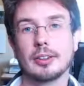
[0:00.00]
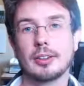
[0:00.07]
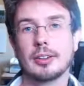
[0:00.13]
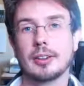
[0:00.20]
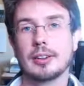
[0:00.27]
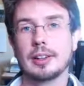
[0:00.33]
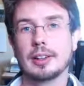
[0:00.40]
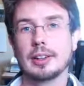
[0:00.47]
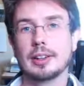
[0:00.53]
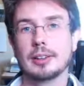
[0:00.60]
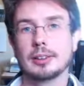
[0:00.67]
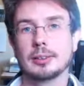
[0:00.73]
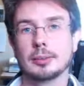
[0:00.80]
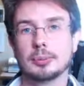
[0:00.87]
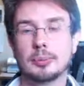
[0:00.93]
that
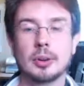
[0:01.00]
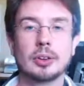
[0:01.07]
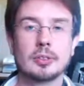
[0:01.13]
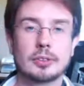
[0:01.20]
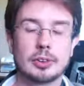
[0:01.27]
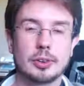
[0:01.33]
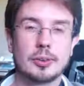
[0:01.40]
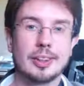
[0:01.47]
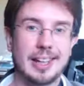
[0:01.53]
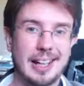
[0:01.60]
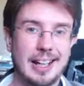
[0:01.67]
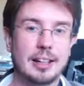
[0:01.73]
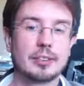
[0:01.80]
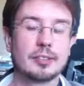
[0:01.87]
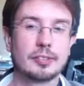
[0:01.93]
the Mirror of Truth
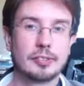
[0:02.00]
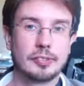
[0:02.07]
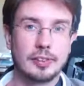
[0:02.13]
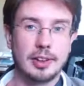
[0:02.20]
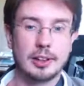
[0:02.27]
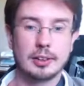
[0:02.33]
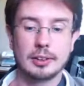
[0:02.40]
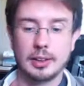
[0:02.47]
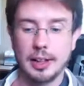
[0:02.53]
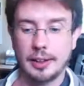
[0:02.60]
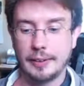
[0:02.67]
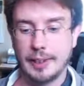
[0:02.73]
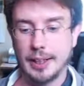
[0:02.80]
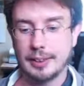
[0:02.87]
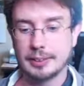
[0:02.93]
can fail,
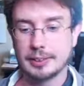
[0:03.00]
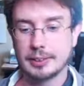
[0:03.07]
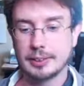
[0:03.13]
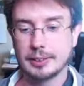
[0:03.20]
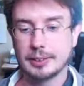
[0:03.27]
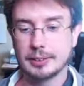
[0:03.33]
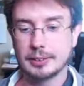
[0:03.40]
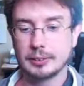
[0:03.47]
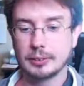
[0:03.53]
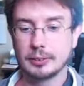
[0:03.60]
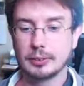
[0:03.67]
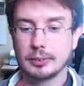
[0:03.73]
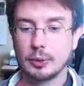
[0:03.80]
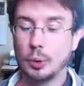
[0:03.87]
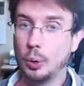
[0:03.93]
and that's
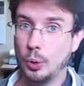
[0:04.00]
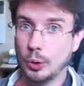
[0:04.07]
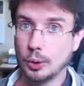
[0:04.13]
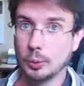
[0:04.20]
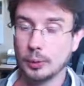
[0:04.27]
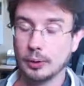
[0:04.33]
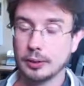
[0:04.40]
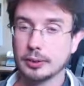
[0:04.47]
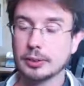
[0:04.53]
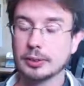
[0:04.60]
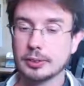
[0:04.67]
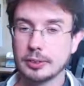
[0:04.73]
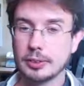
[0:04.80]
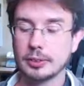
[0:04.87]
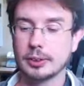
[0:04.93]
awkward,
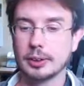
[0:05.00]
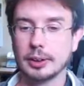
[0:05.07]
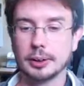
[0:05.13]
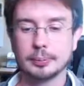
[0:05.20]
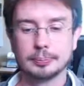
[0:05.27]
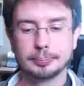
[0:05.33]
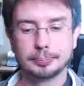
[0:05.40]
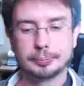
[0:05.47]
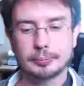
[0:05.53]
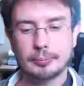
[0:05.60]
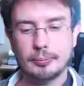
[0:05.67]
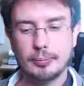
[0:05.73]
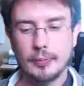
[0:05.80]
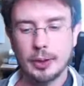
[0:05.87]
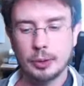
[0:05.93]
certainly,
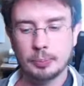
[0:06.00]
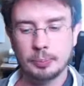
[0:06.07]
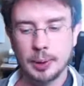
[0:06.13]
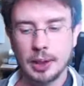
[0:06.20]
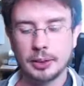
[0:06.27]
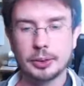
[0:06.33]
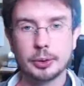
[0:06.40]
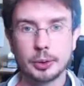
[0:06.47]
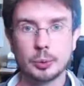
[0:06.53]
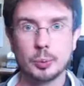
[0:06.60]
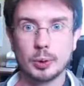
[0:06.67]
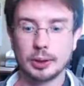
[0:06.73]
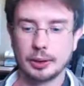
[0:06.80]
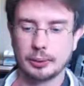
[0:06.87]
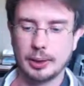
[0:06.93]
but you can
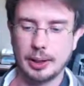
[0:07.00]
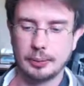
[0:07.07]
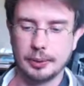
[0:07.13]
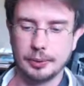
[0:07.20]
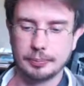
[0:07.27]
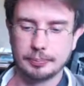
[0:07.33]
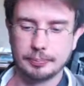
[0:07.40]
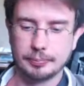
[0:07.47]
work around it.